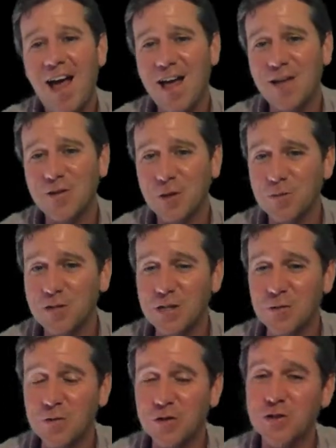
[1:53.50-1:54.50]
Some
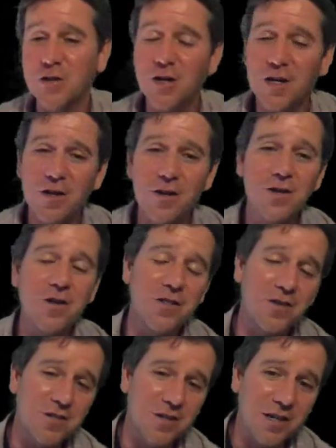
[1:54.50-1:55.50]
genomes are circular,
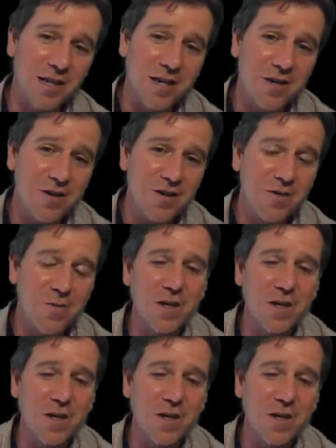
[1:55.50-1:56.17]
others are linear.